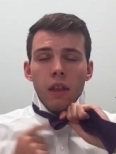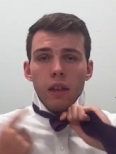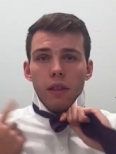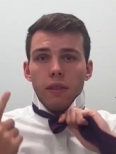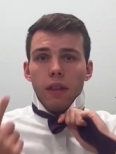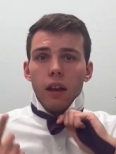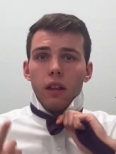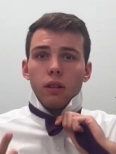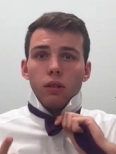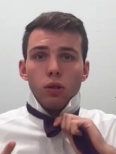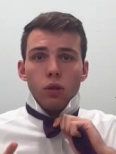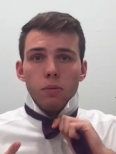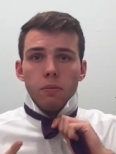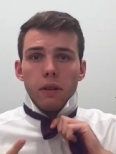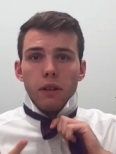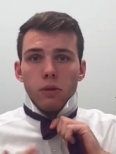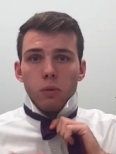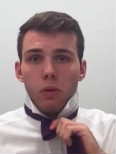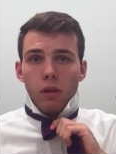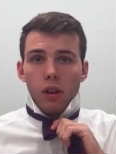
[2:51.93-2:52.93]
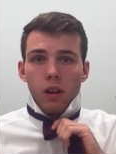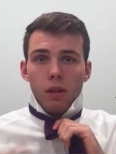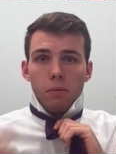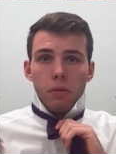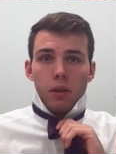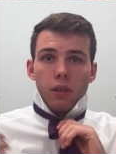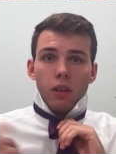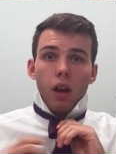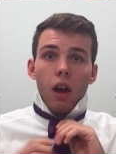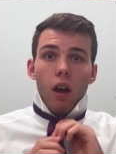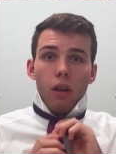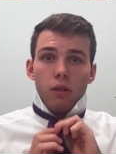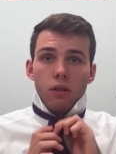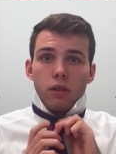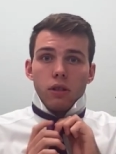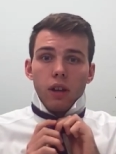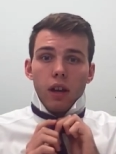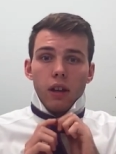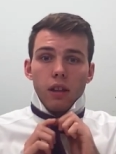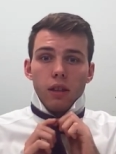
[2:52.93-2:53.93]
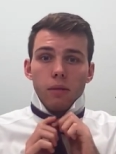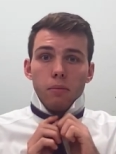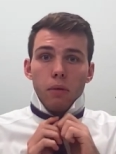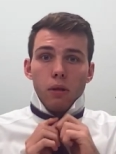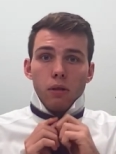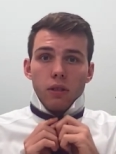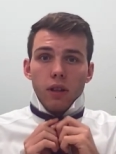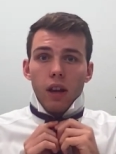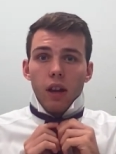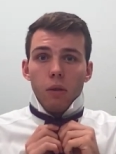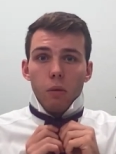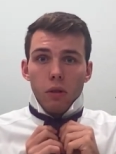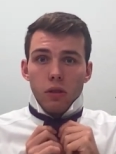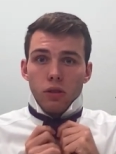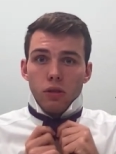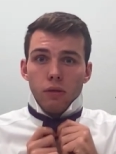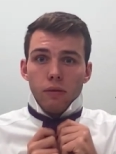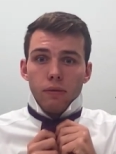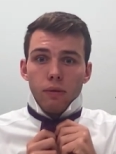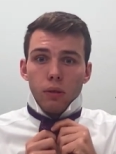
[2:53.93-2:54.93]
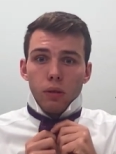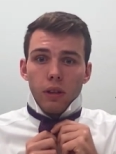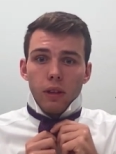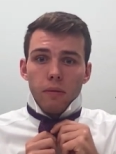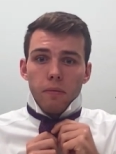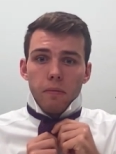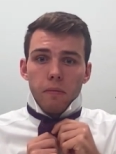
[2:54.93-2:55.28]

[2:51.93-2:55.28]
That loop is where you're going to put the other side of the bow tie once you fold it.